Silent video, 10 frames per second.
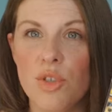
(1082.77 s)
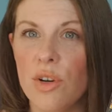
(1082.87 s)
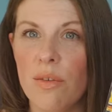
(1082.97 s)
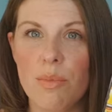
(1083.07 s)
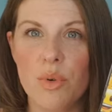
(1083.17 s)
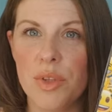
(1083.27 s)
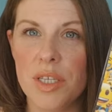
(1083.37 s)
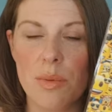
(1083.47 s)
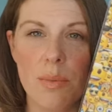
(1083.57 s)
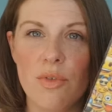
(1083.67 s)
sure I've bought
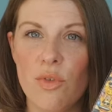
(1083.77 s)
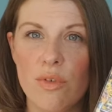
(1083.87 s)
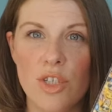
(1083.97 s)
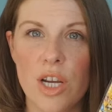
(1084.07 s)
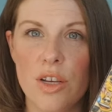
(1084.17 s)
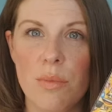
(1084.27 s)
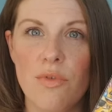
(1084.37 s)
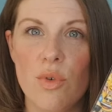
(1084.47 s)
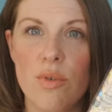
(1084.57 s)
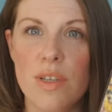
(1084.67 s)
this one before and shown you
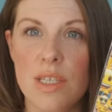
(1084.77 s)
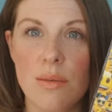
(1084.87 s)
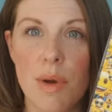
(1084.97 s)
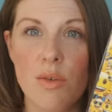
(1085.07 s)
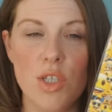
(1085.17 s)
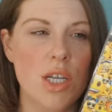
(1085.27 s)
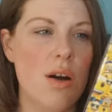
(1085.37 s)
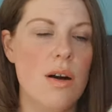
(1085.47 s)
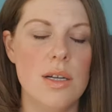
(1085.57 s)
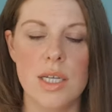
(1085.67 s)
before. It's an emoji
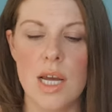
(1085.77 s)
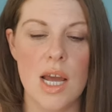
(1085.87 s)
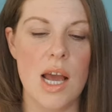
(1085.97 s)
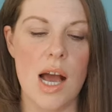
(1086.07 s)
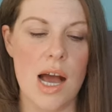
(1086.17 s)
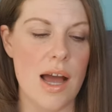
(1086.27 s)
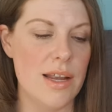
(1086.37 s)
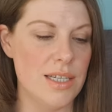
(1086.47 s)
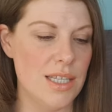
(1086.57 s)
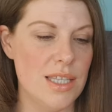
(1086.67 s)
card.
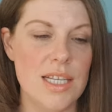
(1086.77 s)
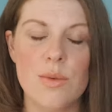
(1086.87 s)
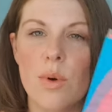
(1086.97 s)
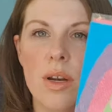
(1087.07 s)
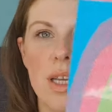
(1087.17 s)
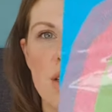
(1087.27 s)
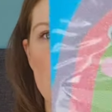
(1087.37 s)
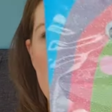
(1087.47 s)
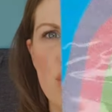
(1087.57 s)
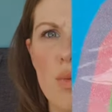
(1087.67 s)
And this one is
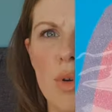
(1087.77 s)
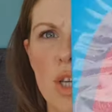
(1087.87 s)
super